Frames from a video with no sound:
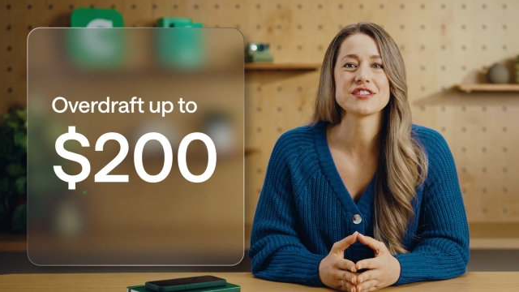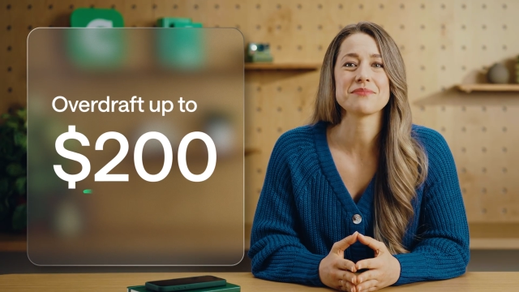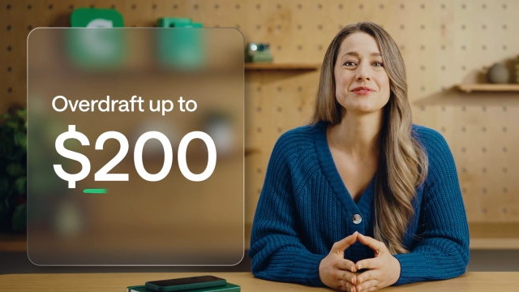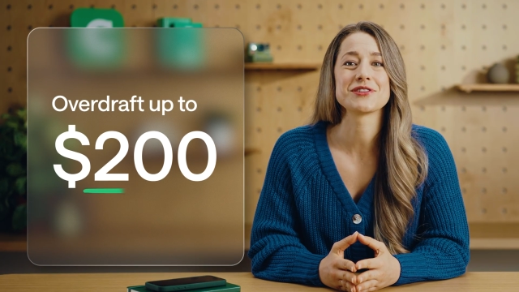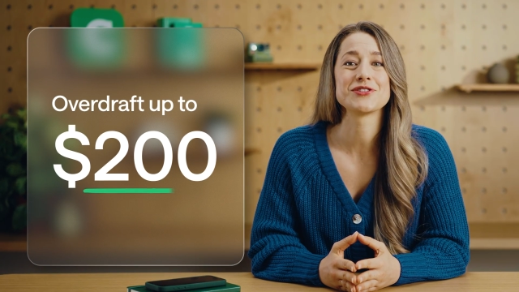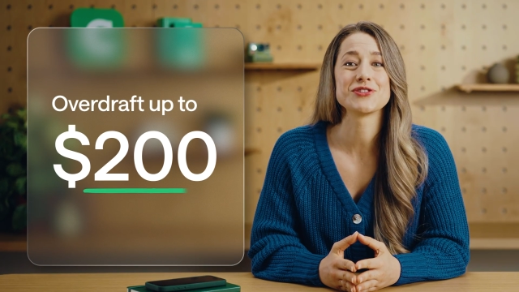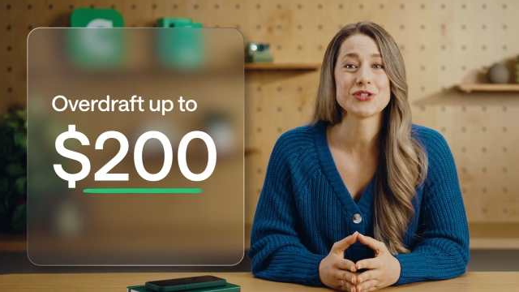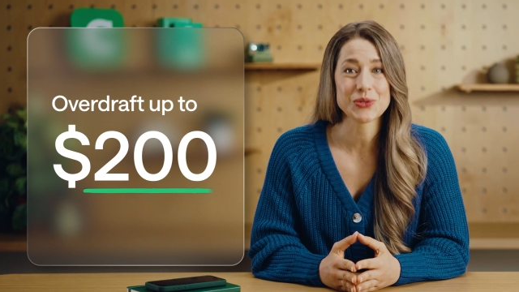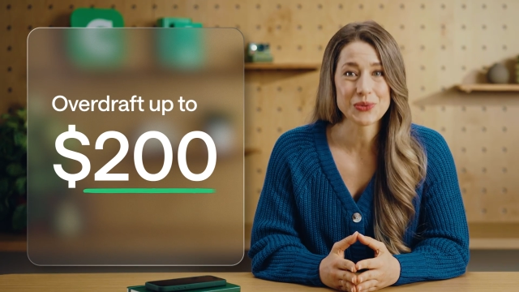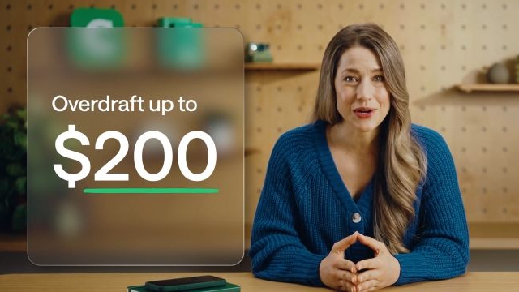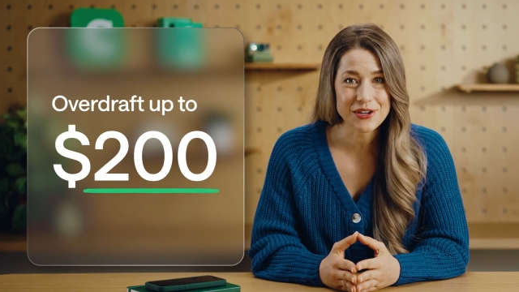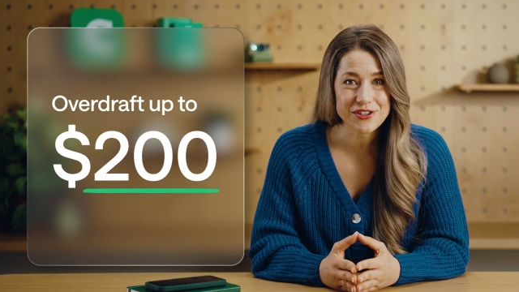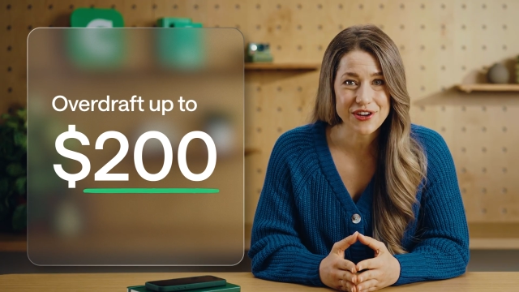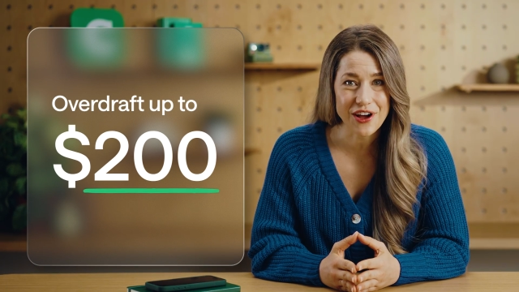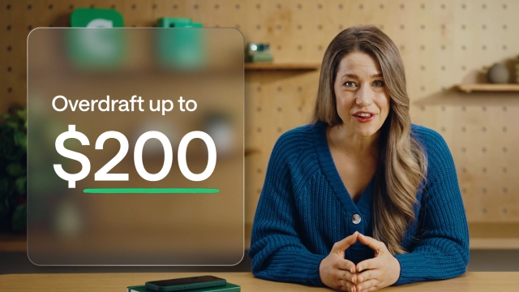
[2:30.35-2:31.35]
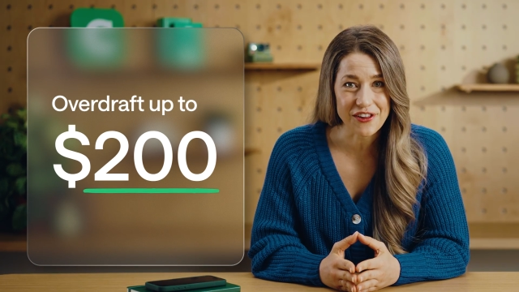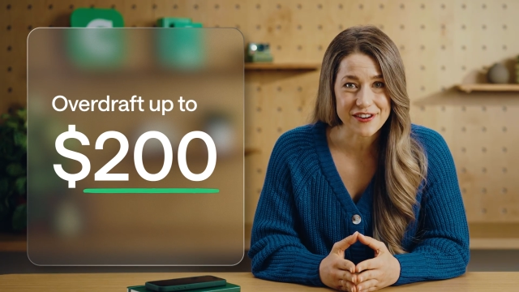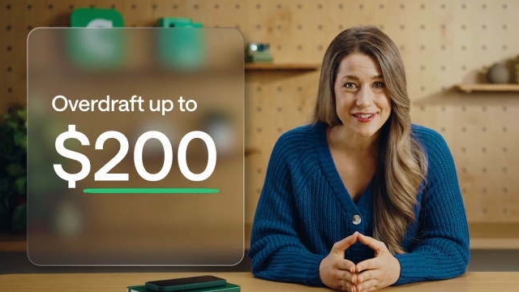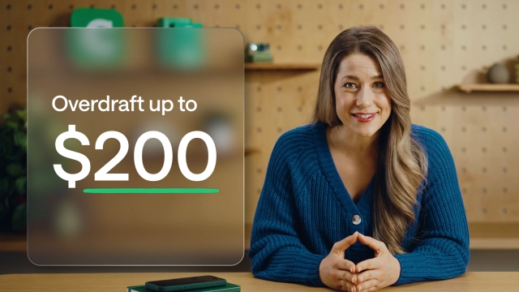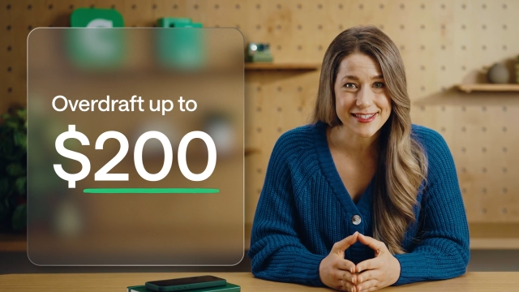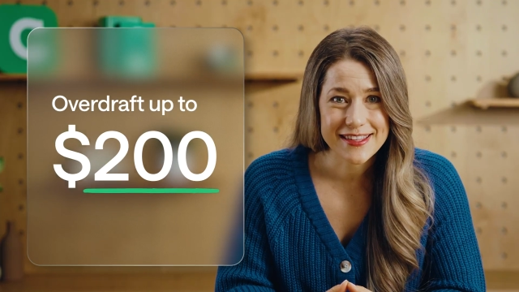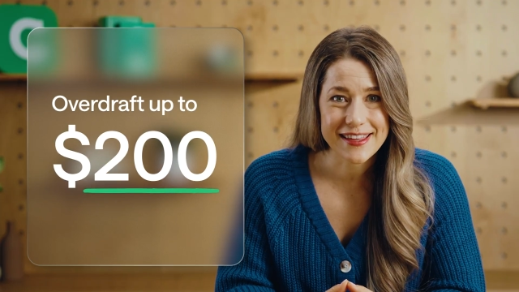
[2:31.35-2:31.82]
up to
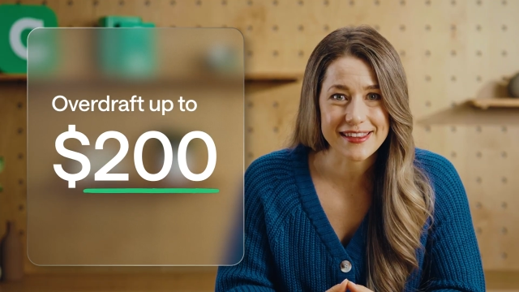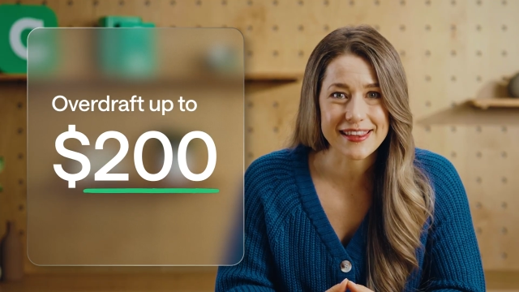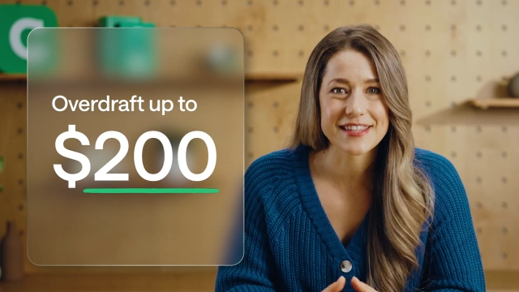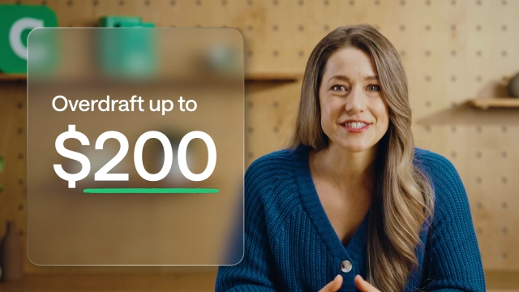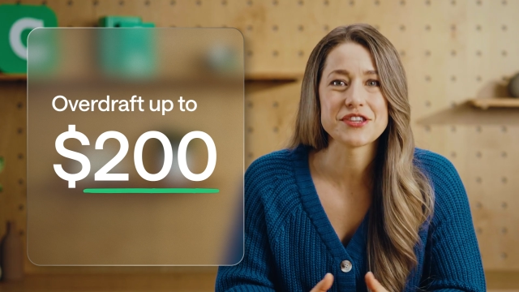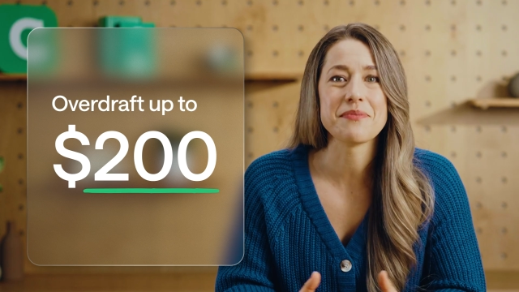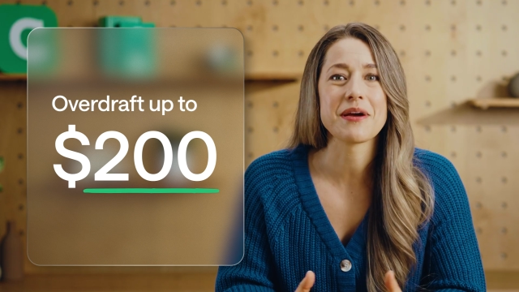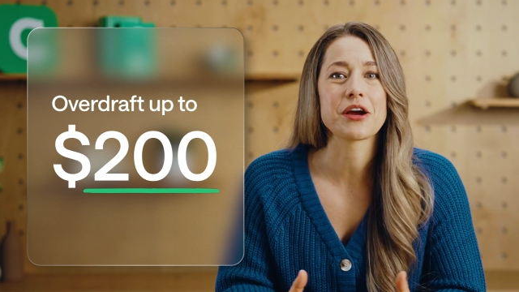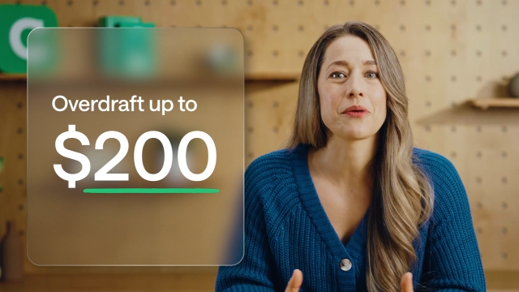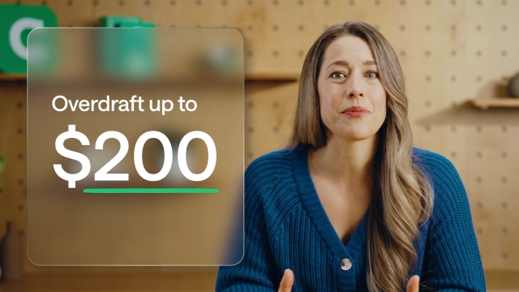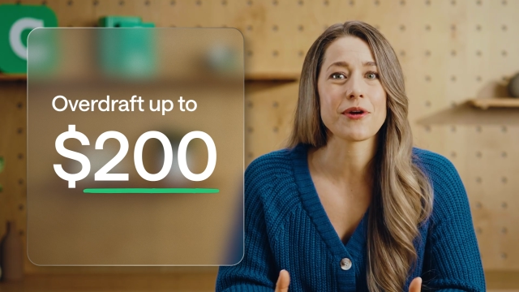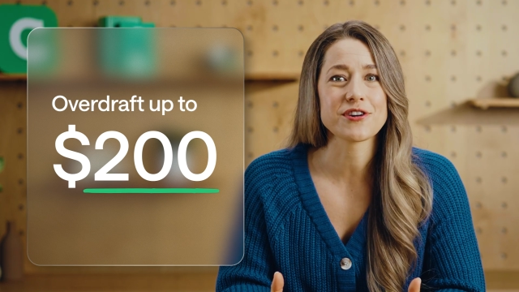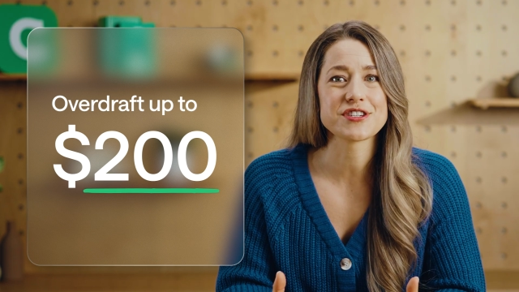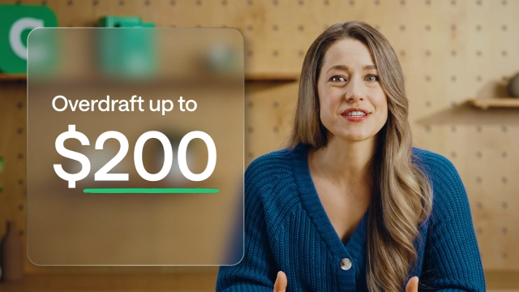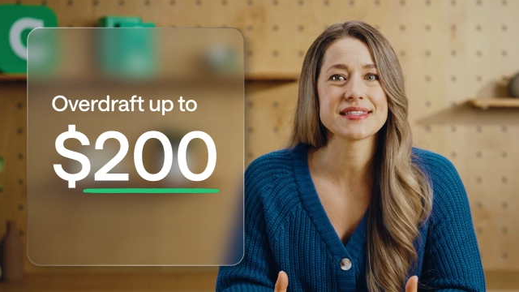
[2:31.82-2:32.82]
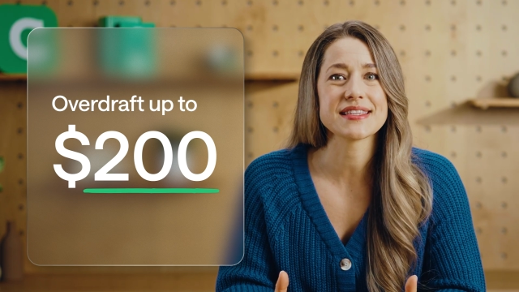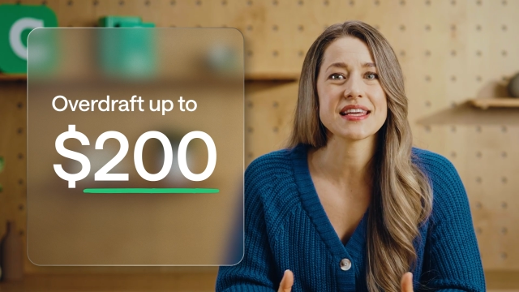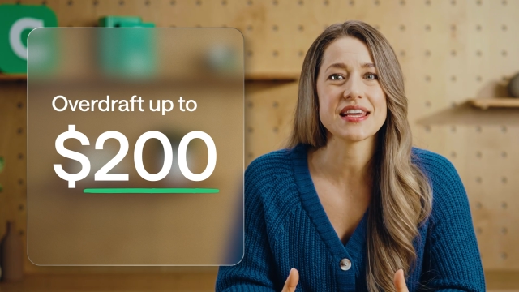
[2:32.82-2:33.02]
$200 that lets you make a purchase